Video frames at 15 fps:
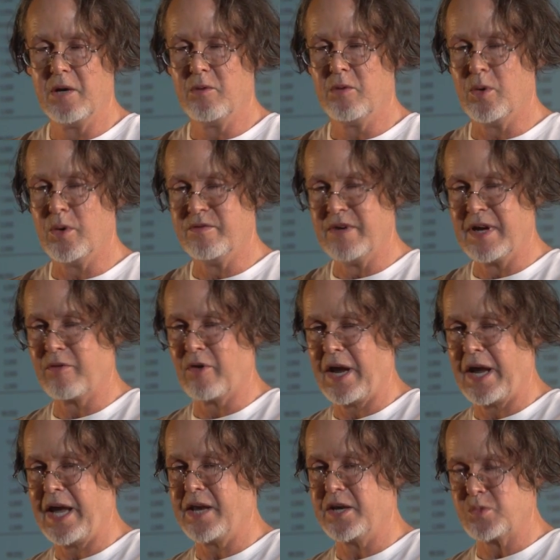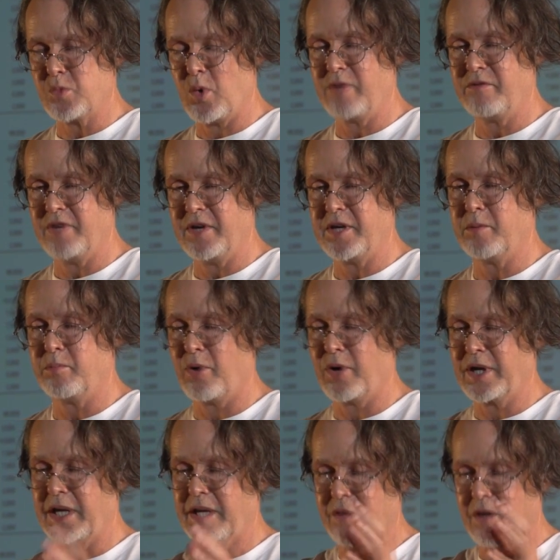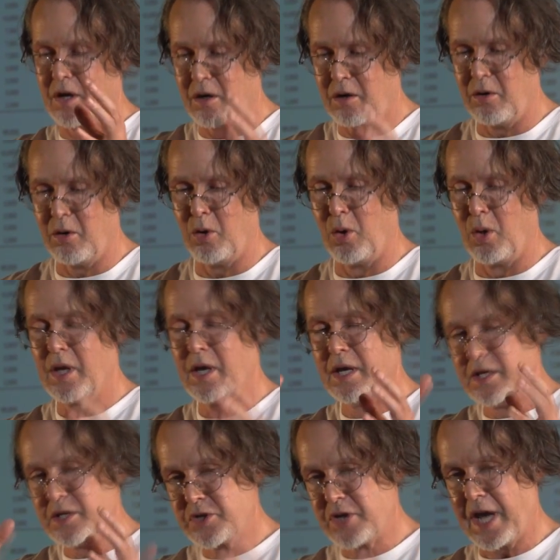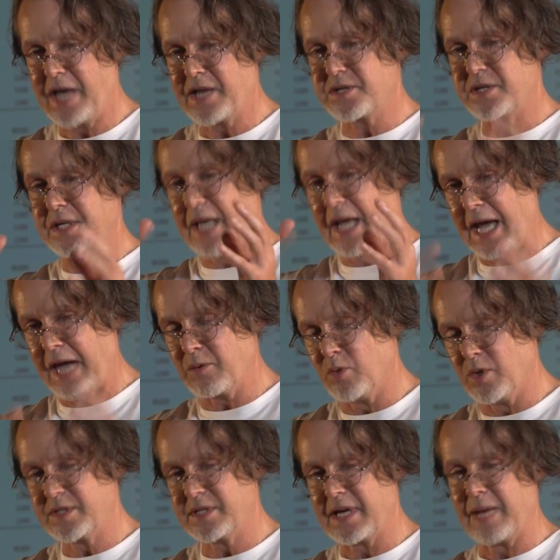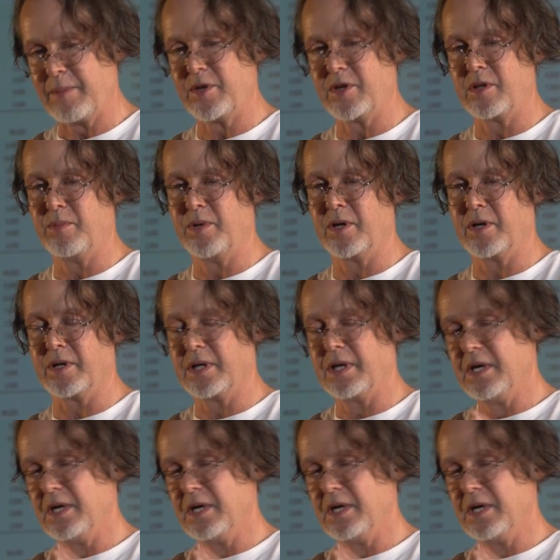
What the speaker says: What we've never had is one vendor bringing the whole chassis at one time into the building.